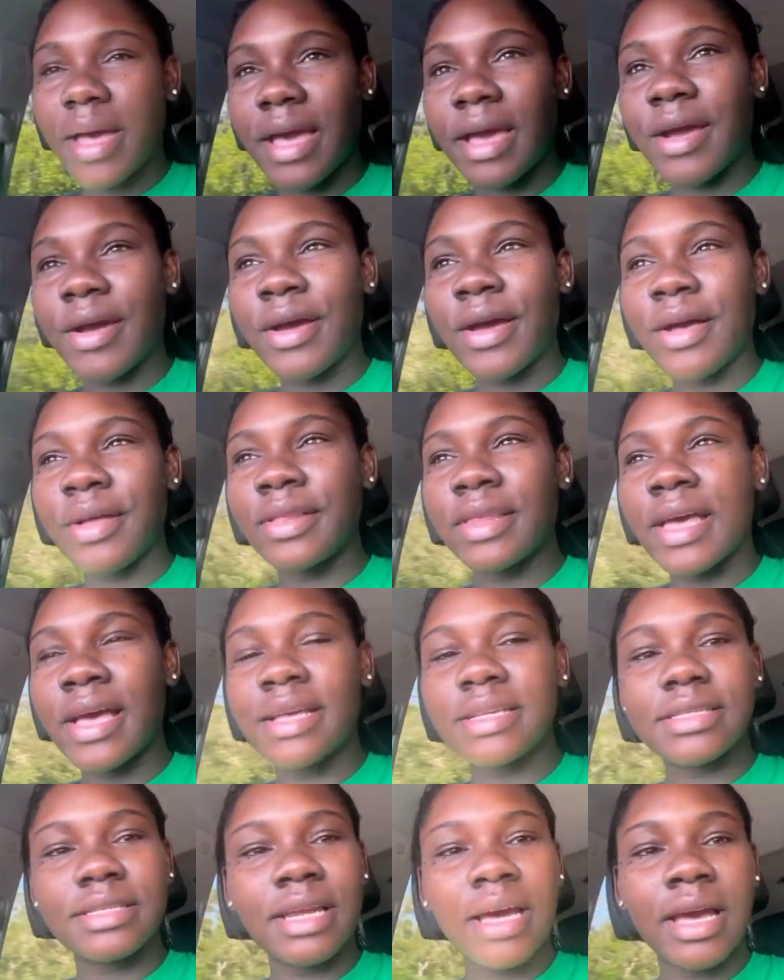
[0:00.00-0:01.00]
hair out
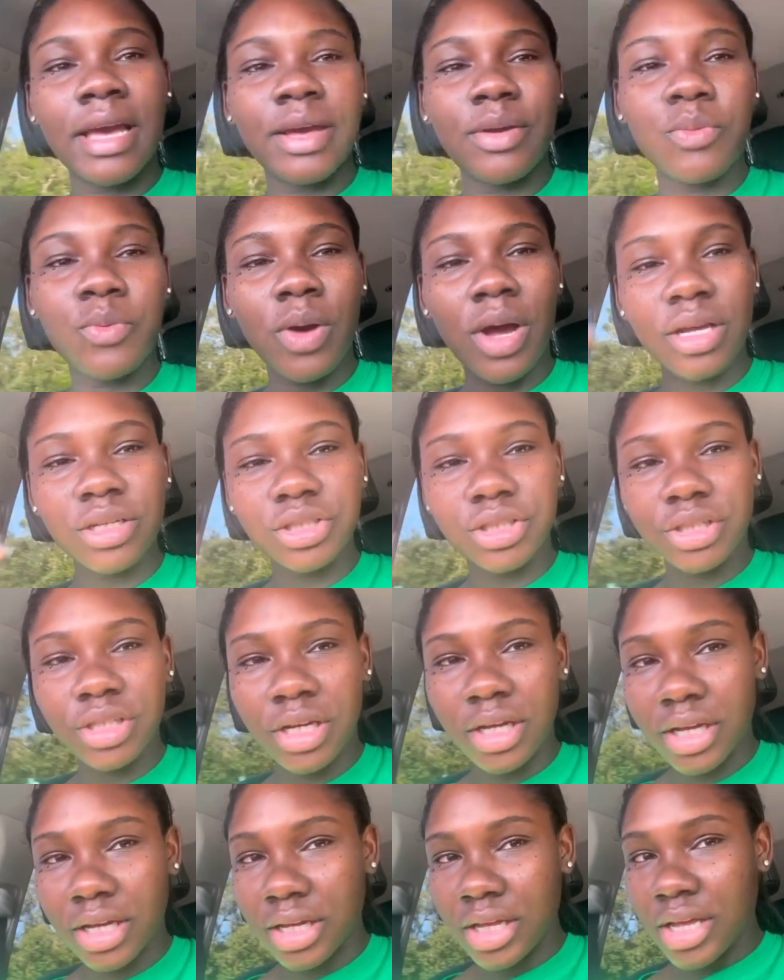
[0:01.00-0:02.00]
last night, washed
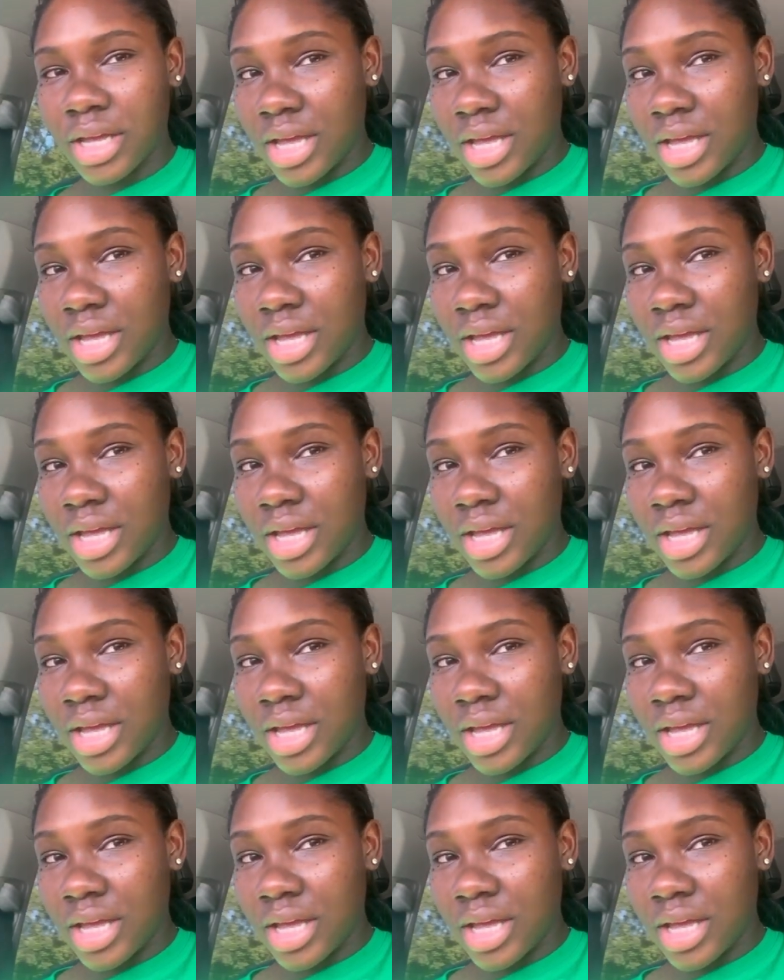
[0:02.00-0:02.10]
it,